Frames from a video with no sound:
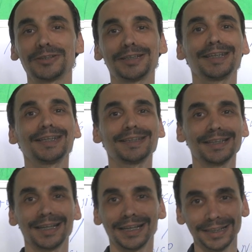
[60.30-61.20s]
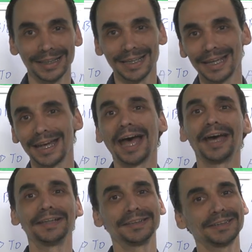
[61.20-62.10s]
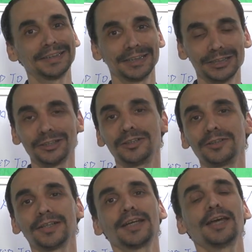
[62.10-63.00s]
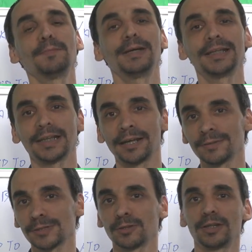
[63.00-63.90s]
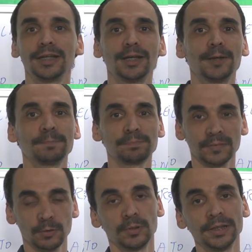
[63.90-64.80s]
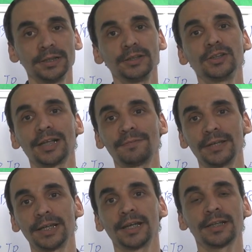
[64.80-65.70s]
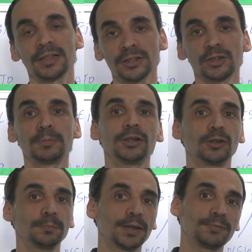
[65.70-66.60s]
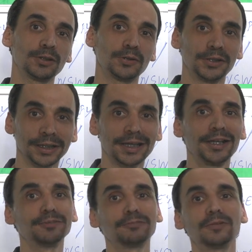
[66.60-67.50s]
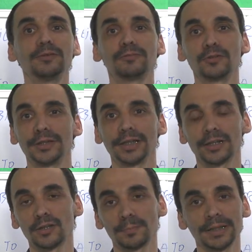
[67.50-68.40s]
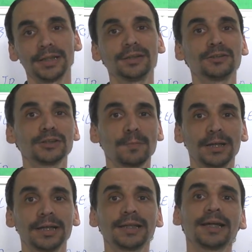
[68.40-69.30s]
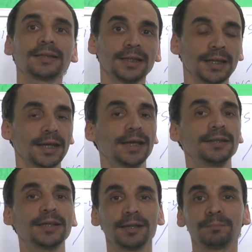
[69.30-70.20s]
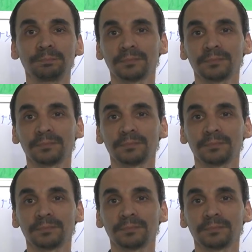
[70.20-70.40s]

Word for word: C Ds, uh, and that's it. So many times um, when you have a customer, or maybe you're hired for, for a company or something like that, and then